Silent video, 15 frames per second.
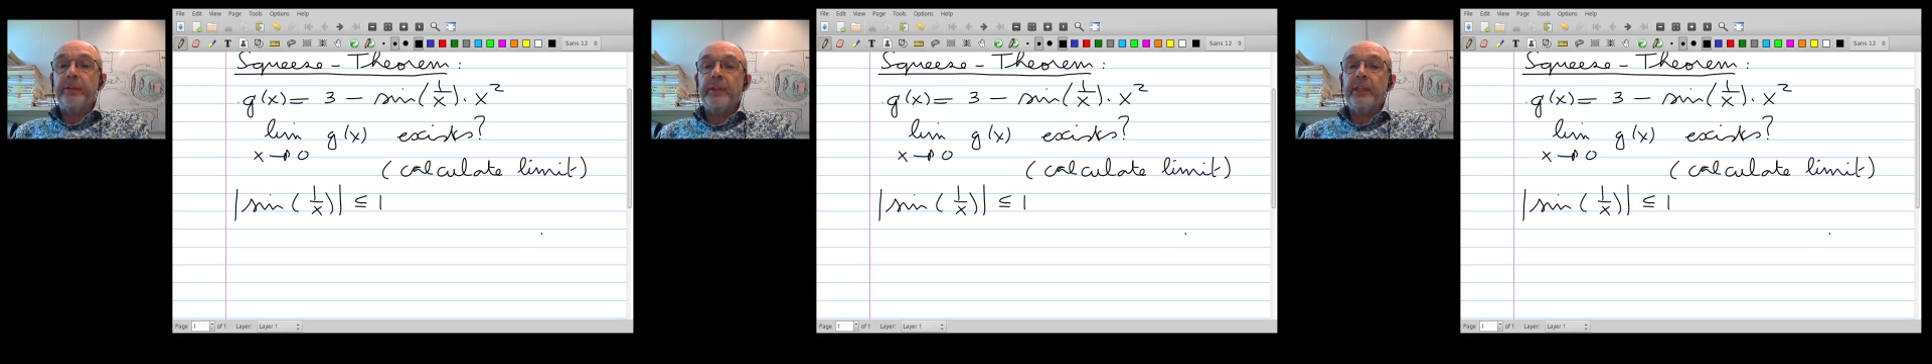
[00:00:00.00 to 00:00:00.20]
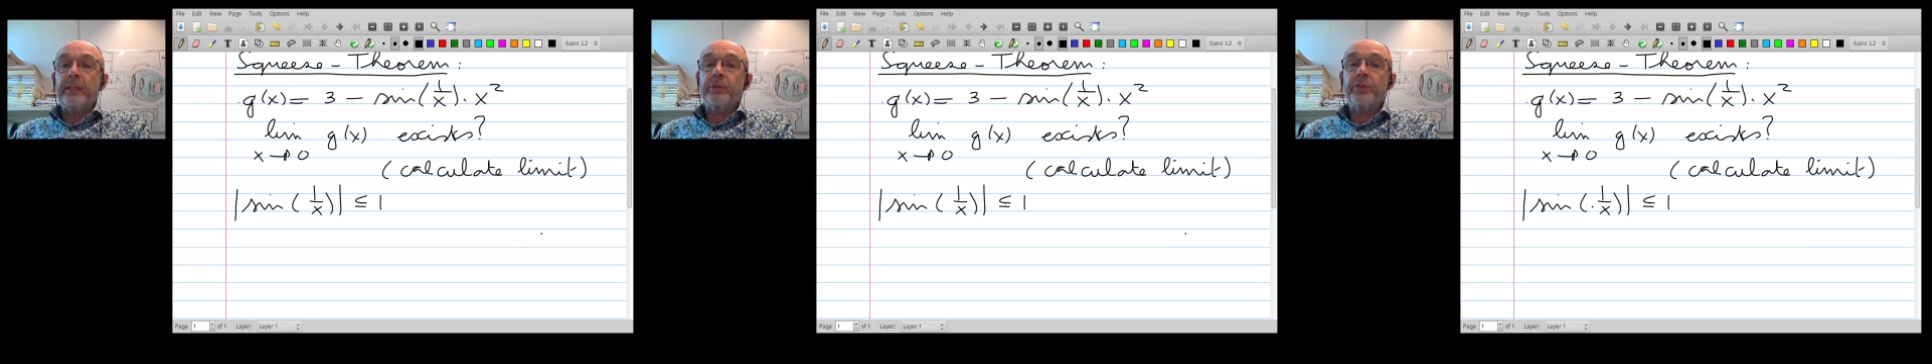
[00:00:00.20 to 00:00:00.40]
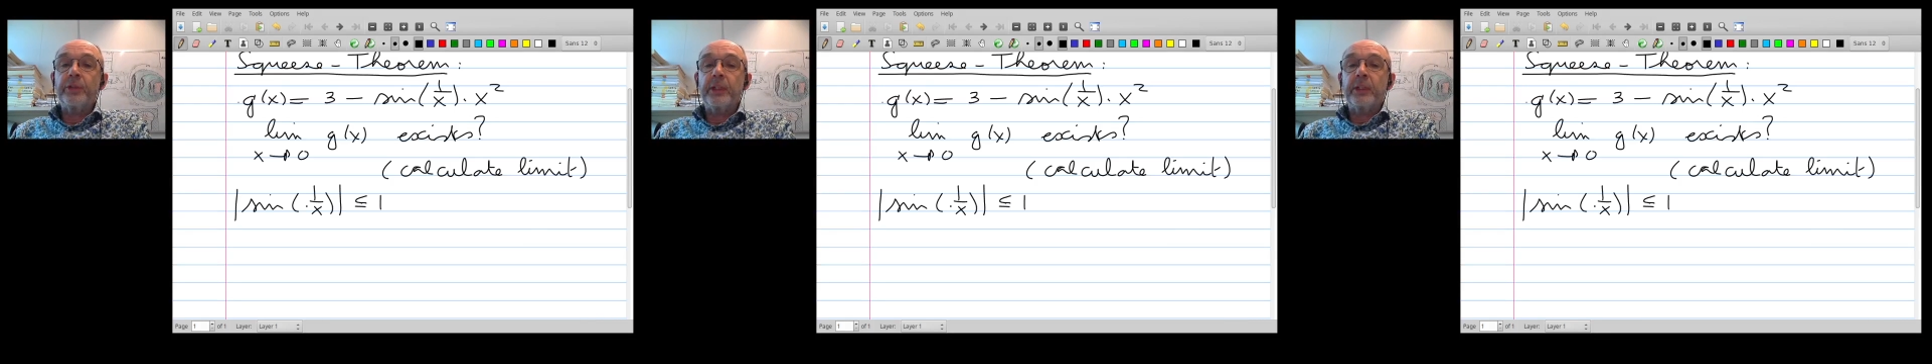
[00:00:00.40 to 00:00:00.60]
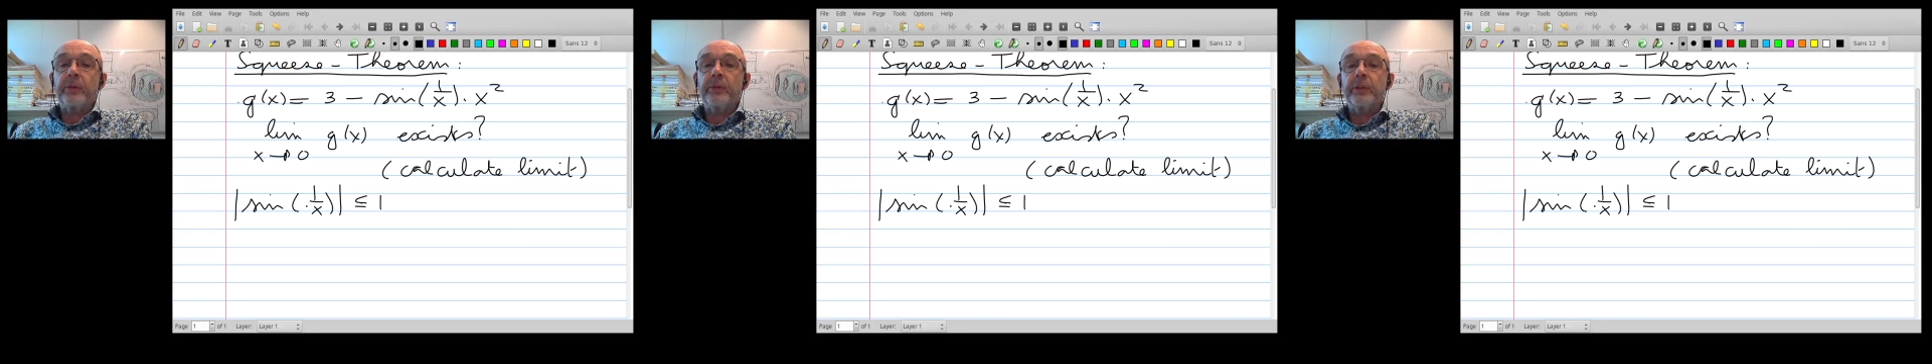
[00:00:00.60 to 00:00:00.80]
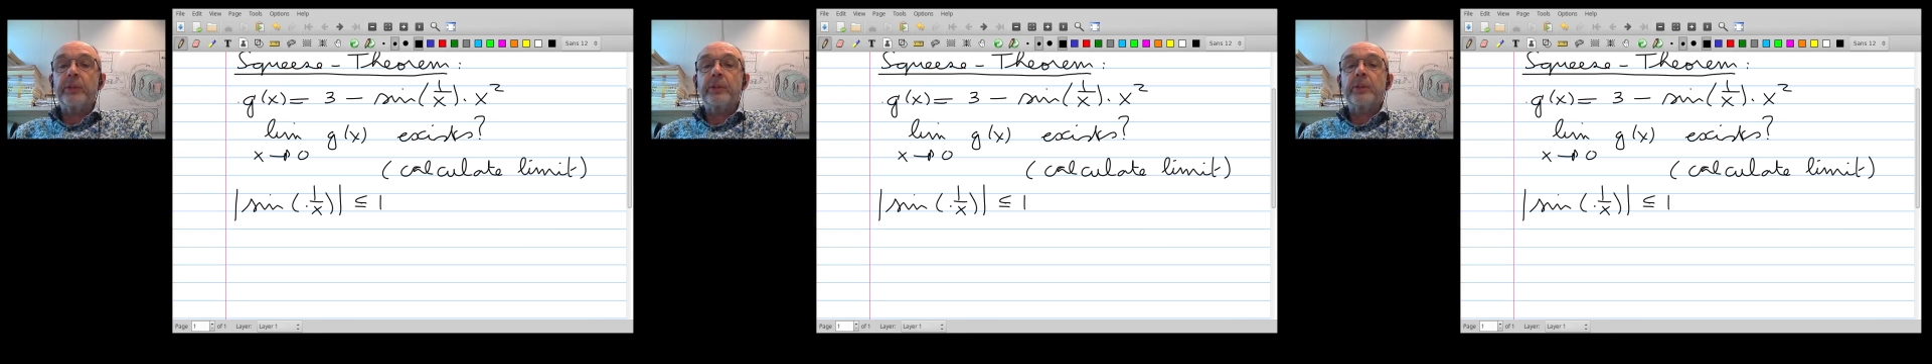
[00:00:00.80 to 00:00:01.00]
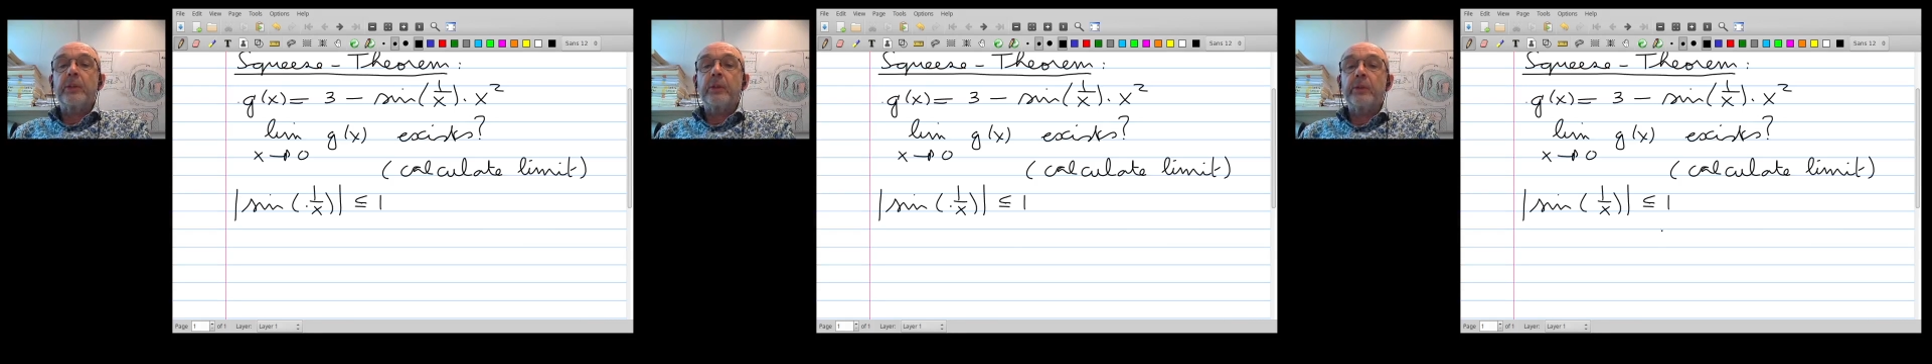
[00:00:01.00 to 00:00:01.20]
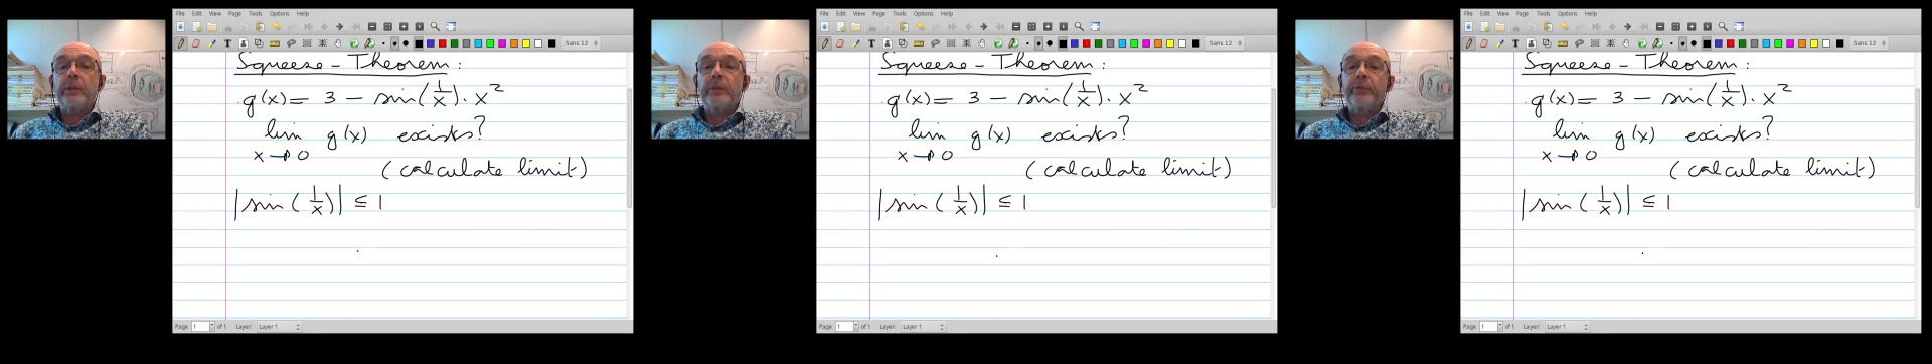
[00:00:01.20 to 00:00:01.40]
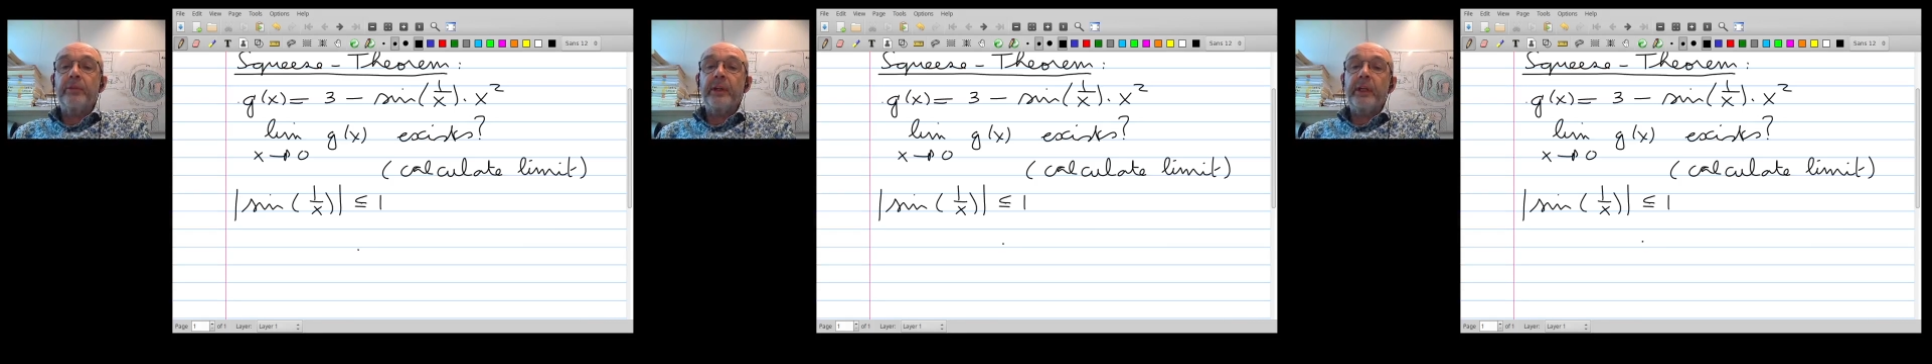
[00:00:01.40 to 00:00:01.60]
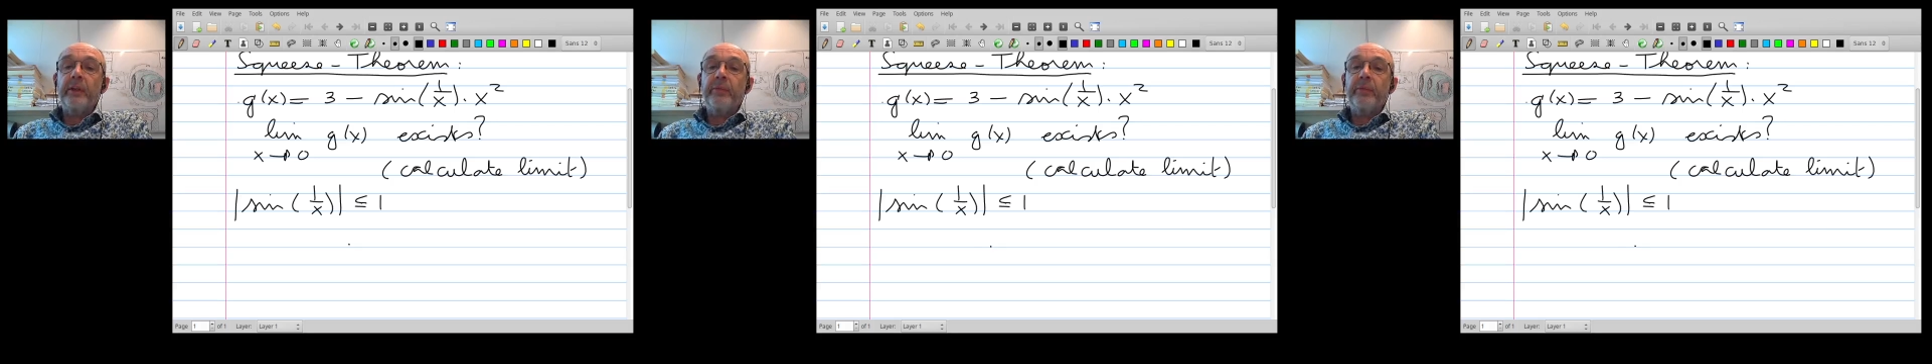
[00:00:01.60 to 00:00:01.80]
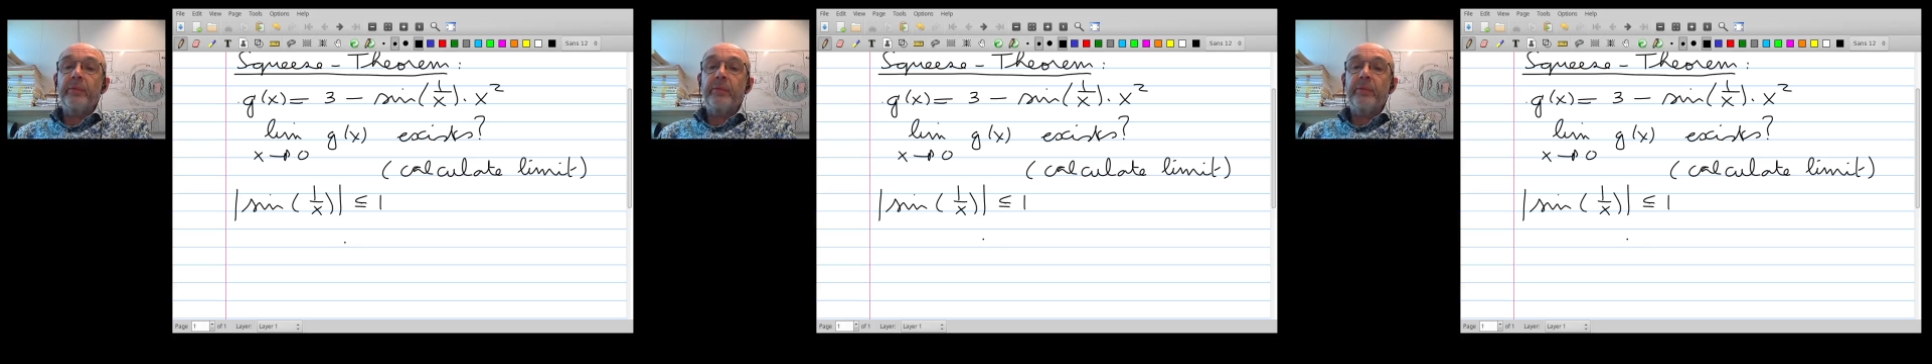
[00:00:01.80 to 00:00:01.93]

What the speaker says: near 0, it is going very